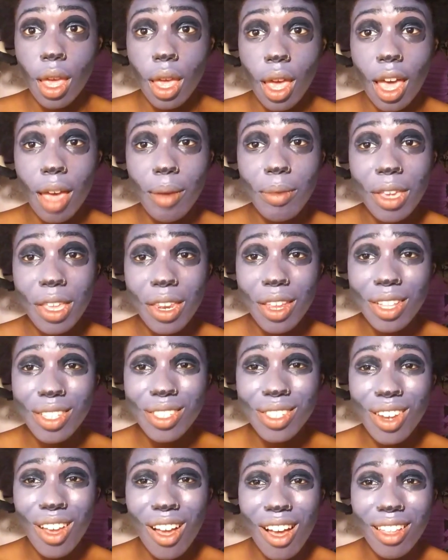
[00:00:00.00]
I mean,
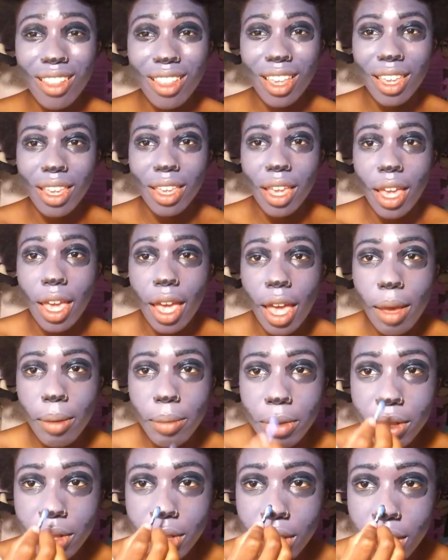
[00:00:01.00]
it's not like
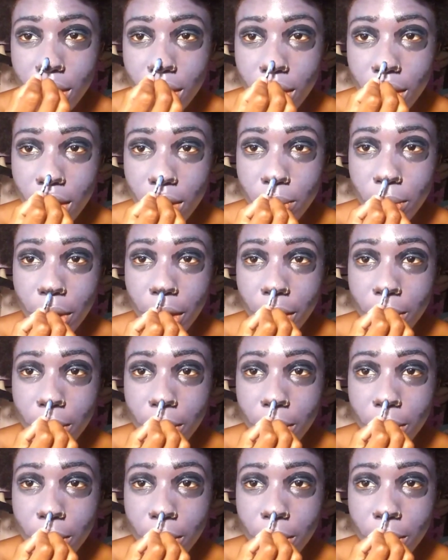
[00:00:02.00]
Emily, in my